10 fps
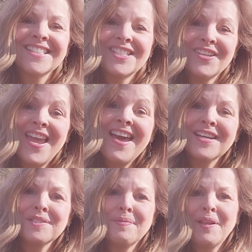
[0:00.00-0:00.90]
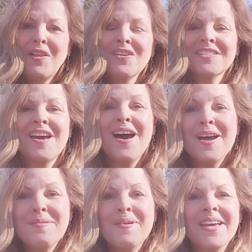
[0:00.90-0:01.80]
So yeah, it's been a long
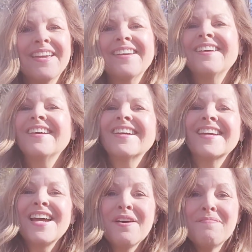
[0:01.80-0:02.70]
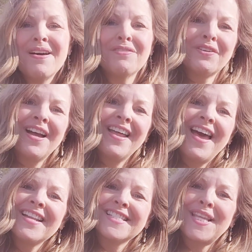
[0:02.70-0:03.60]
time. About
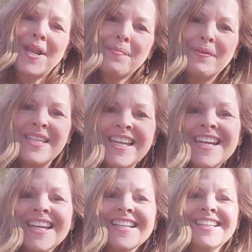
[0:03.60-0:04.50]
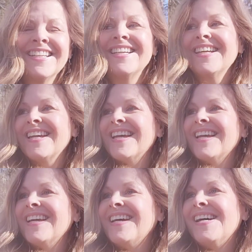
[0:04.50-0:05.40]
forgot how to set up a tent.
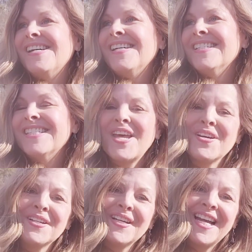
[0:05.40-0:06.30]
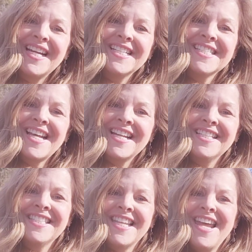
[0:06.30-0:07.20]
So I
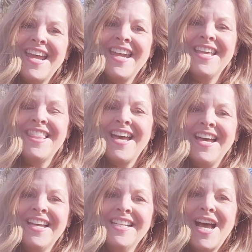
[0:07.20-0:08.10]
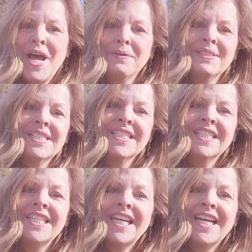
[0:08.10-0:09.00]
decided today that I
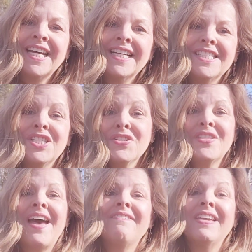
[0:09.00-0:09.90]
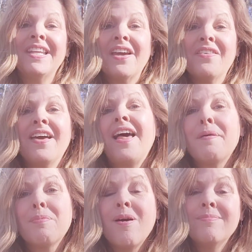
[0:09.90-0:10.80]
would do that video that
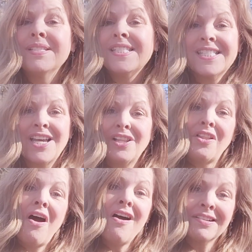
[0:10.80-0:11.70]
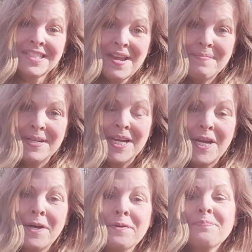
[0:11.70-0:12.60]
I promised a long time
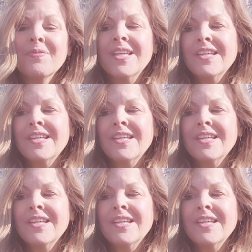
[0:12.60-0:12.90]
ago.